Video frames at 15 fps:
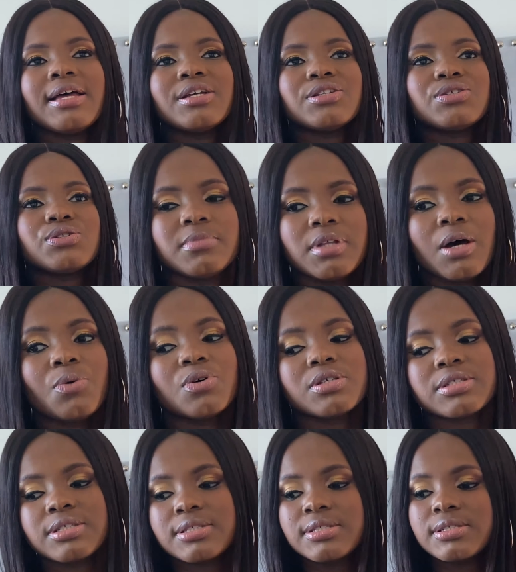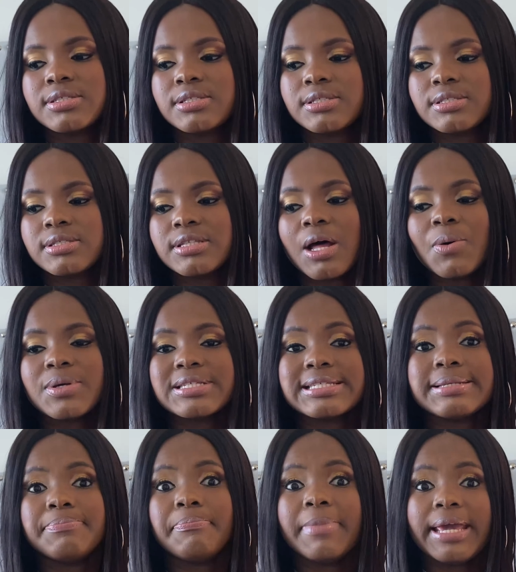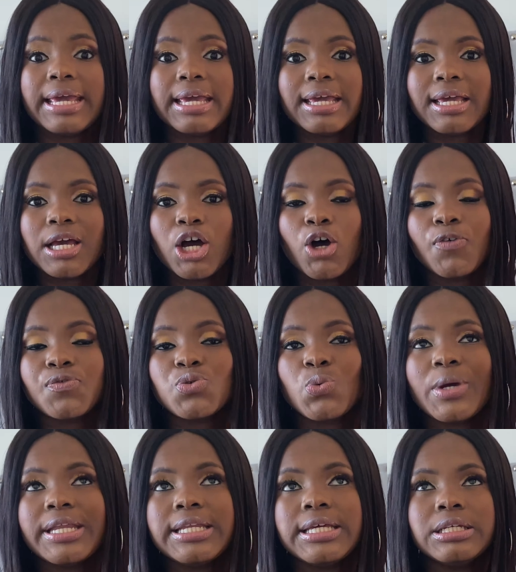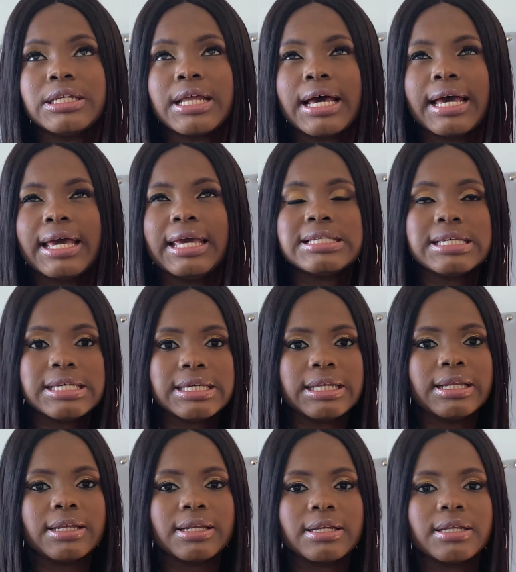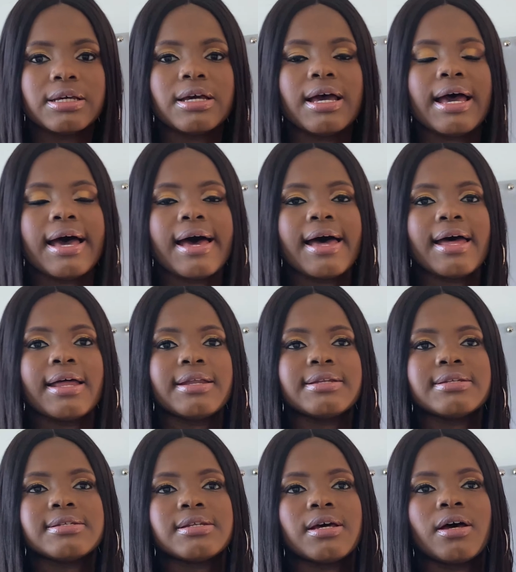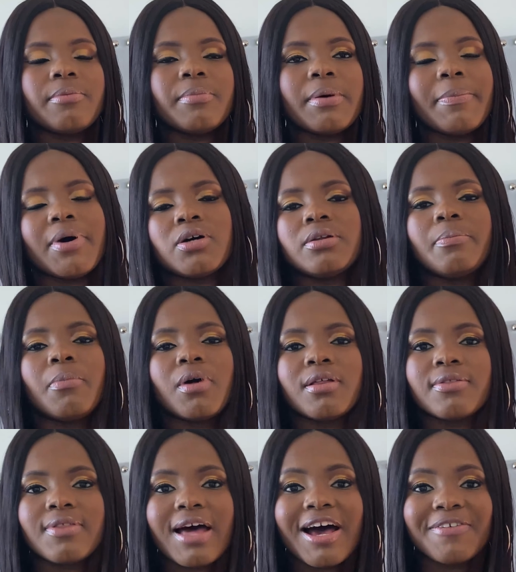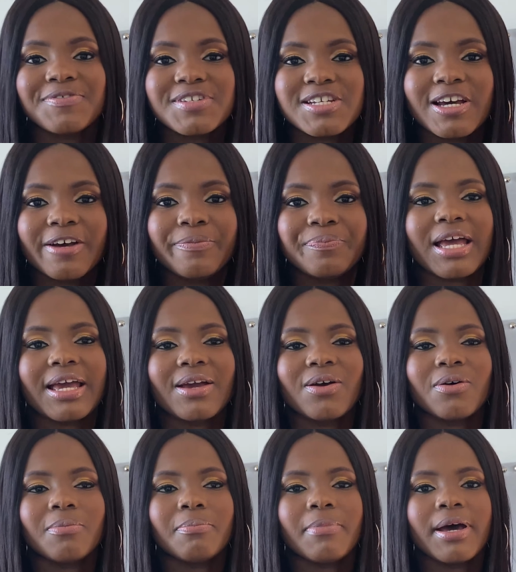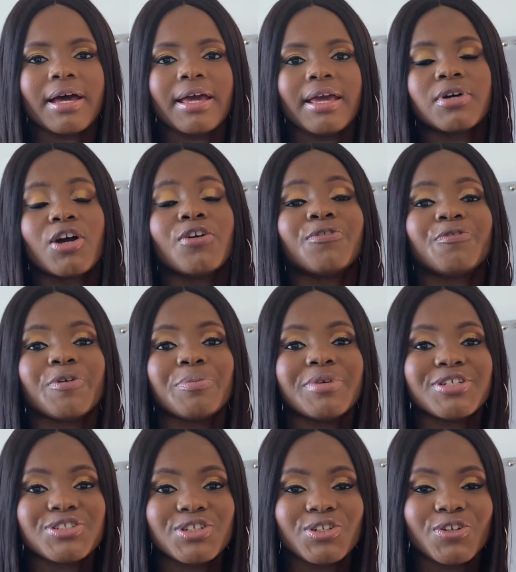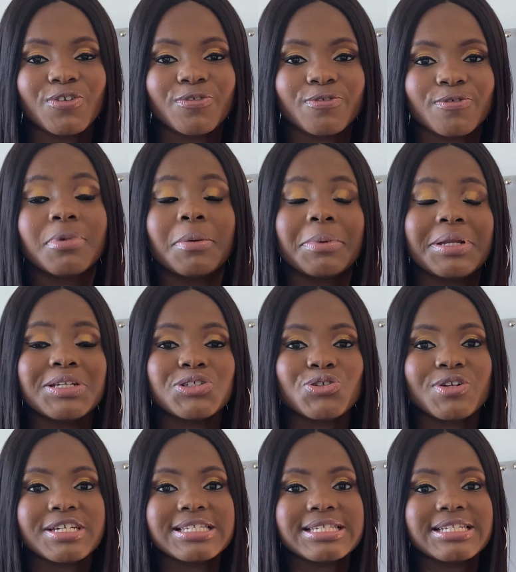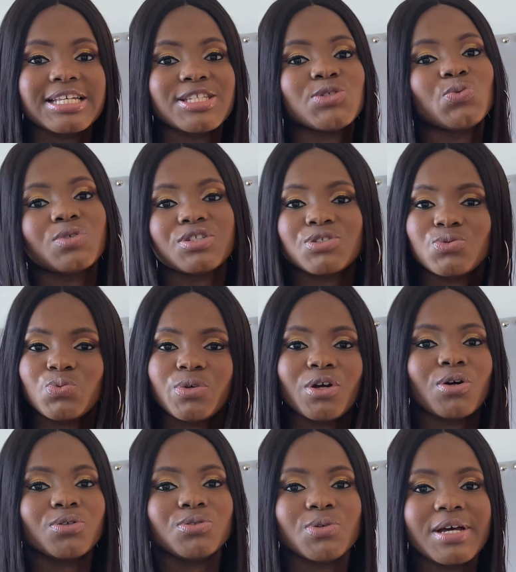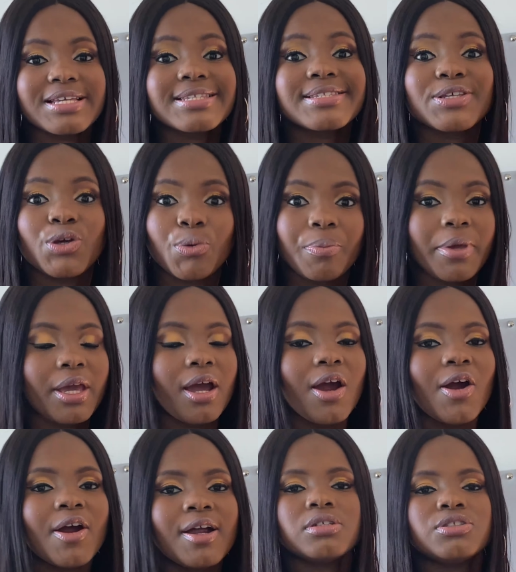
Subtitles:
So that was in May of 2019, and about a month after, I got my confirmation of permanent residence, which we all know as COPR.